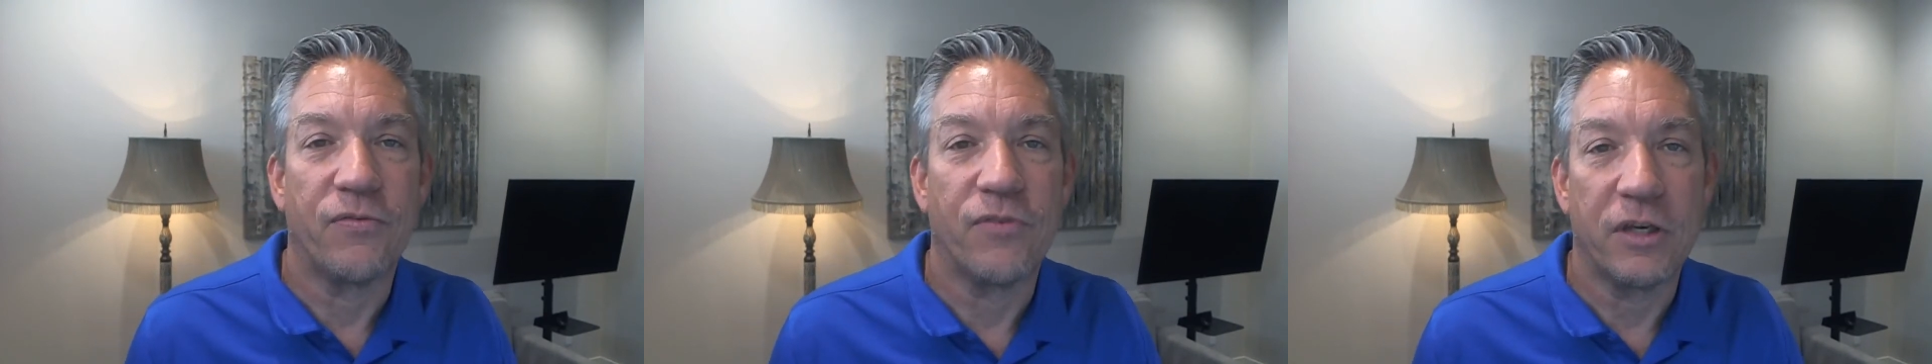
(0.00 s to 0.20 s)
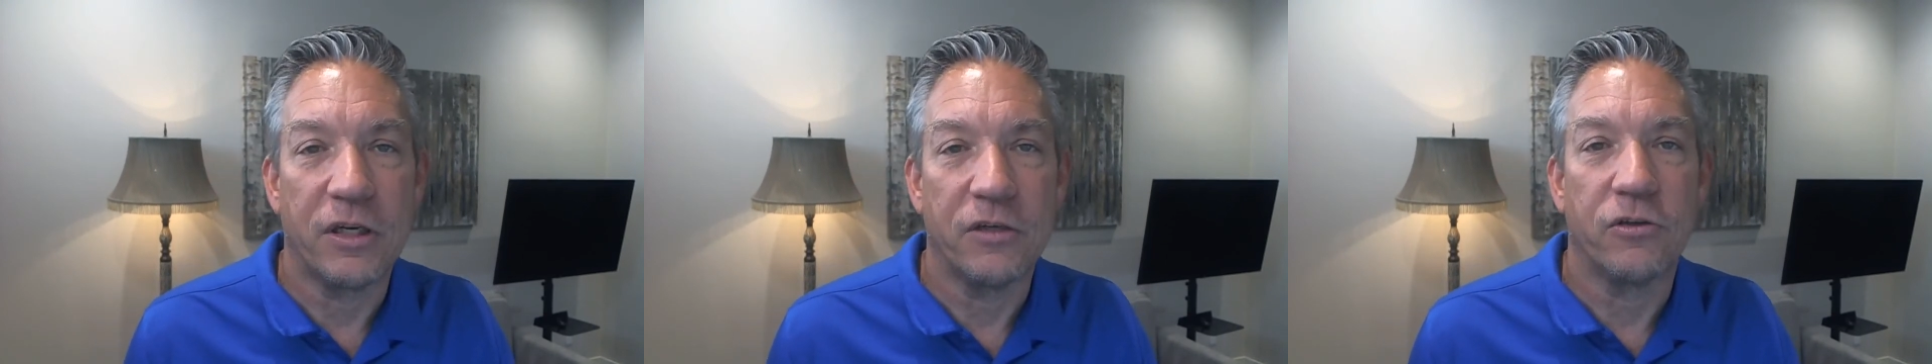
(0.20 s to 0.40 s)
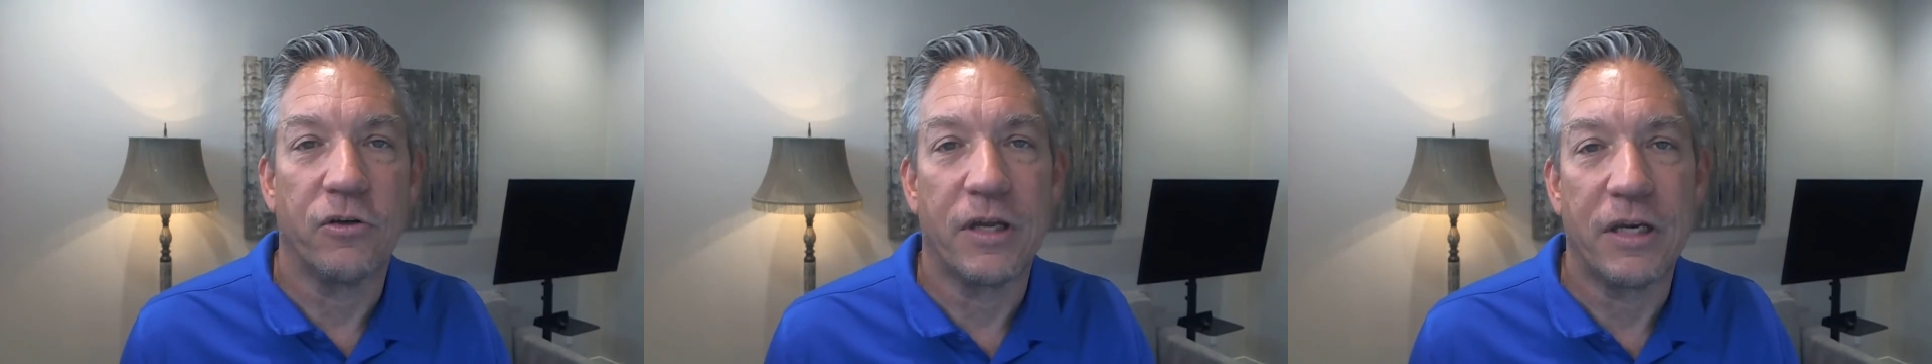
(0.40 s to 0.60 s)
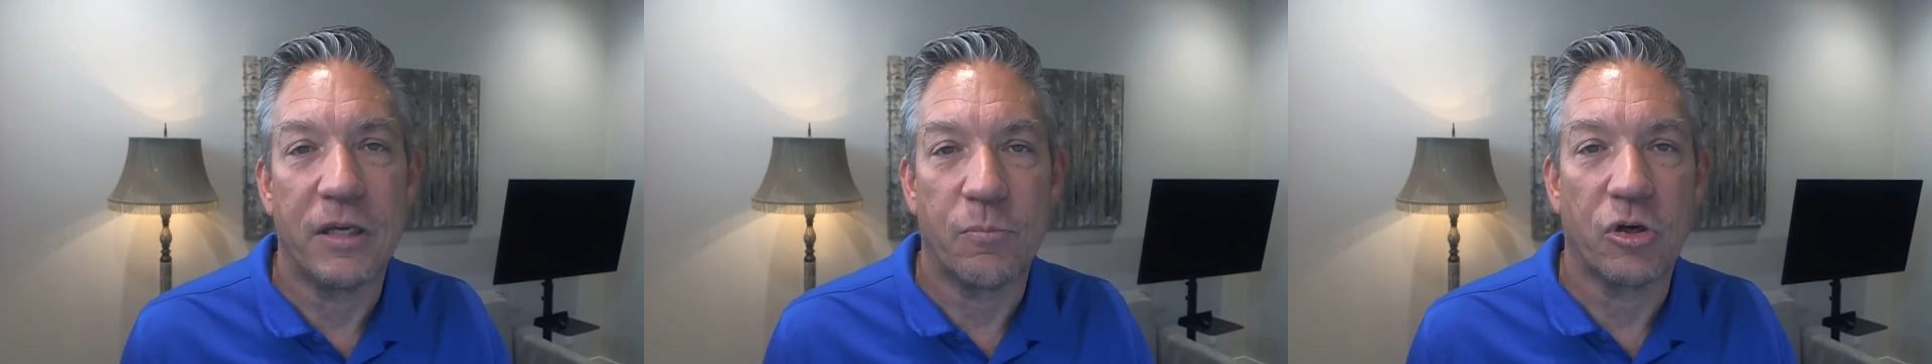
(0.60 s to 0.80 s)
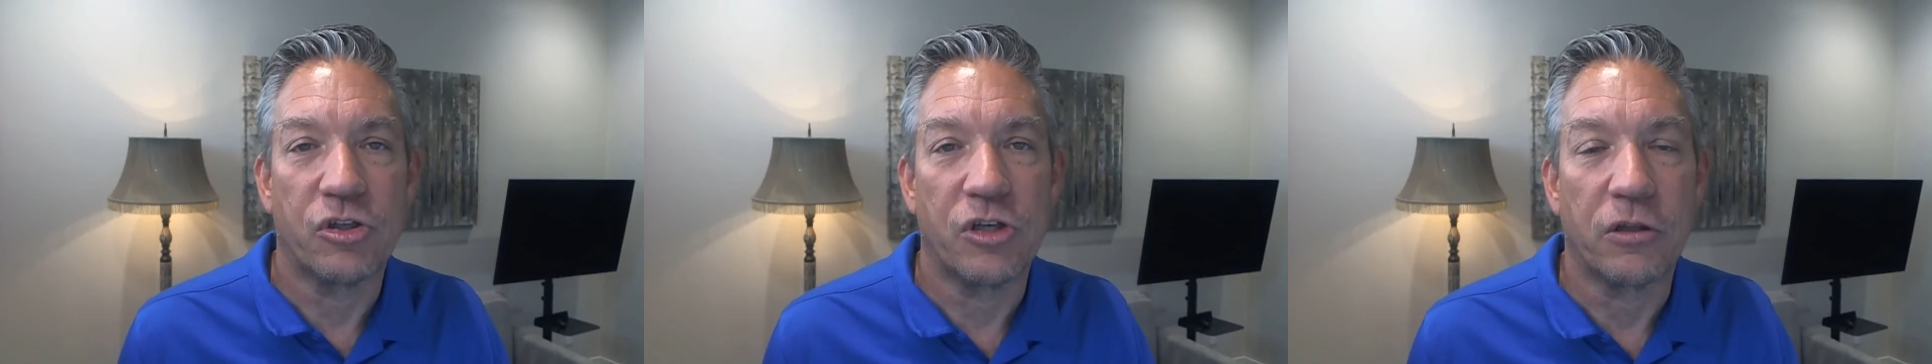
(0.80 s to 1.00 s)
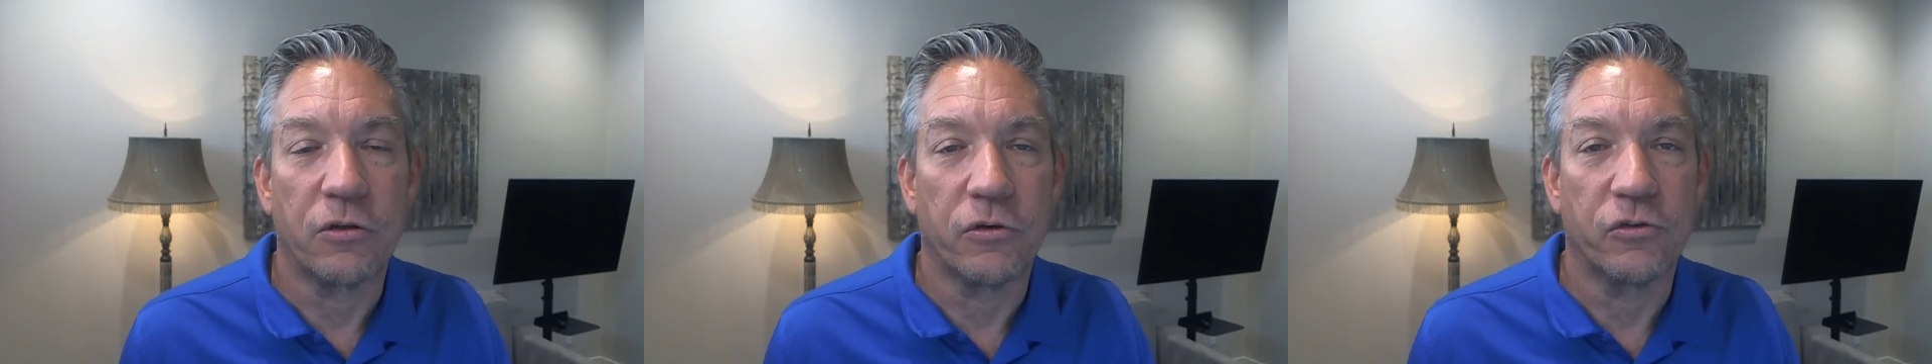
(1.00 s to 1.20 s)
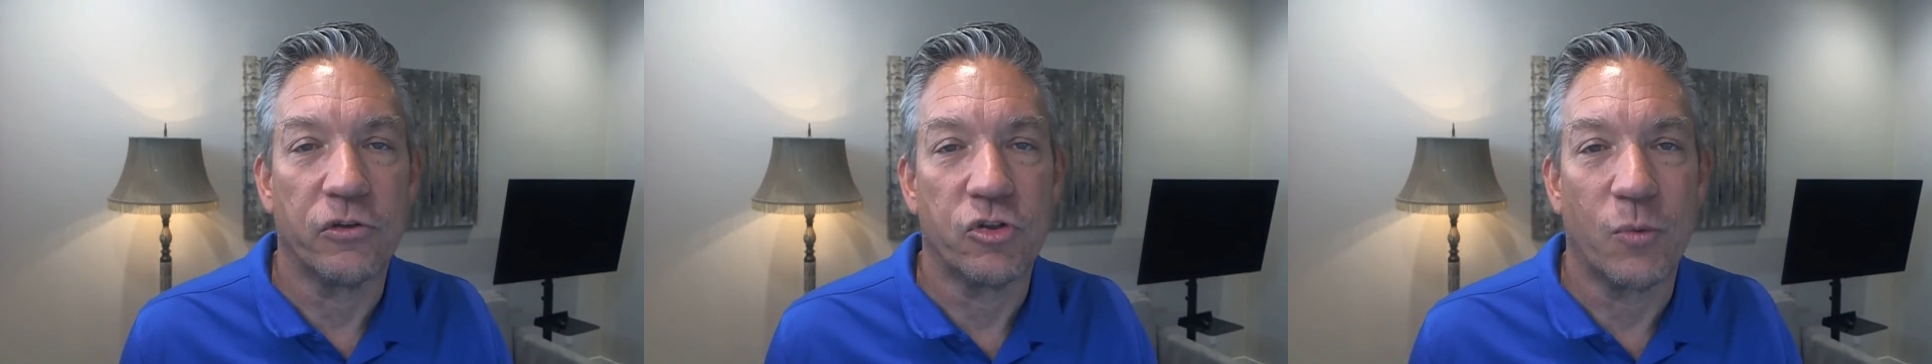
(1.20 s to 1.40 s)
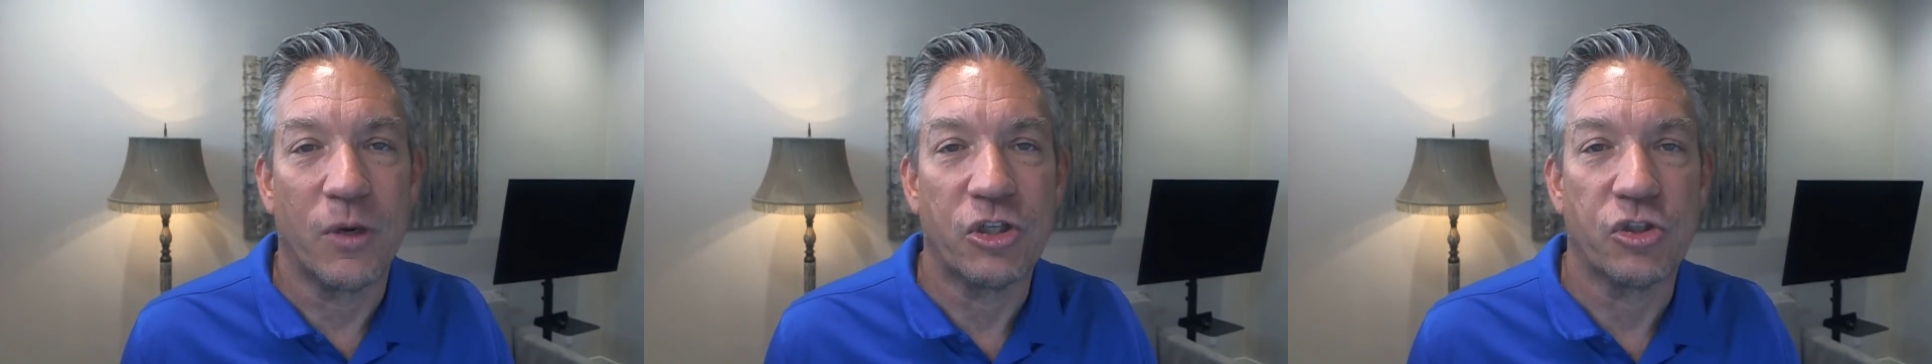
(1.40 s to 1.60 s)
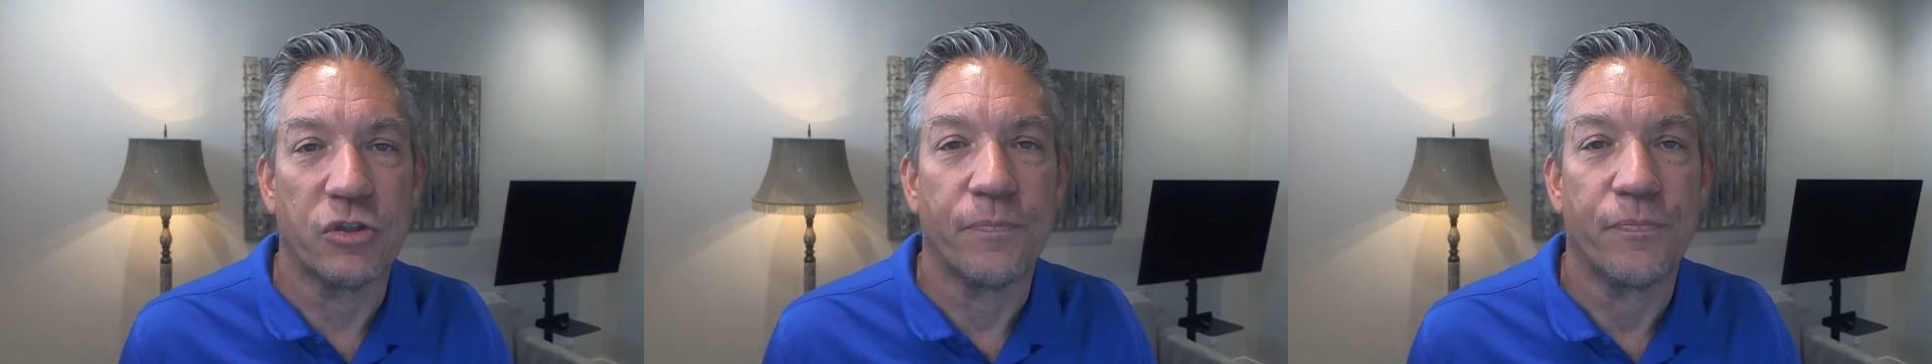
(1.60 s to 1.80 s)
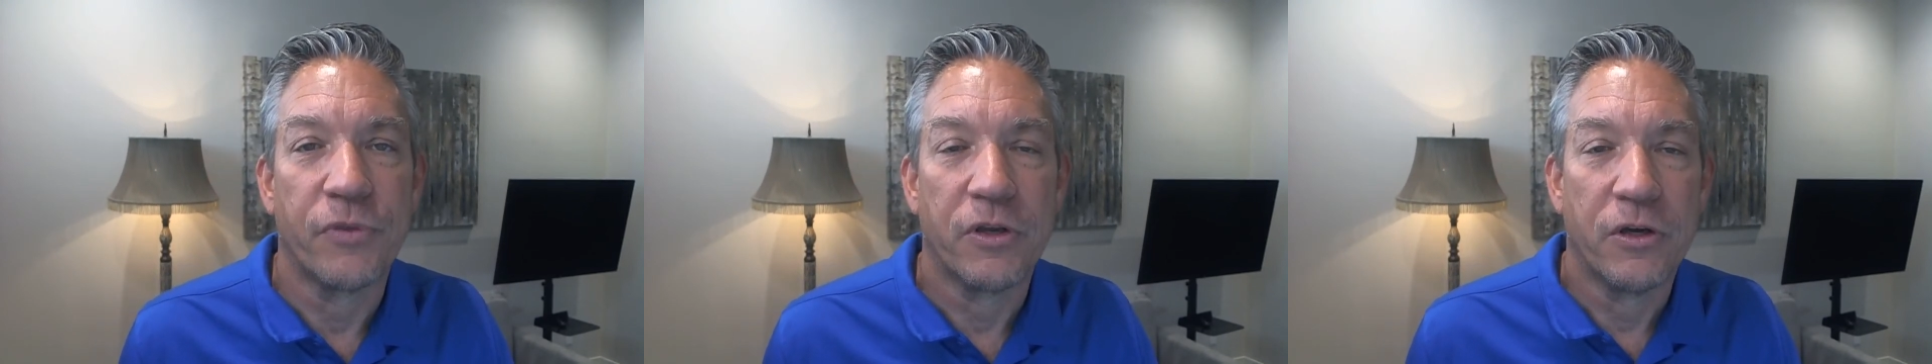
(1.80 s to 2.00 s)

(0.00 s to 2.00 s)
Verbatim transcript: fit into any particular situation.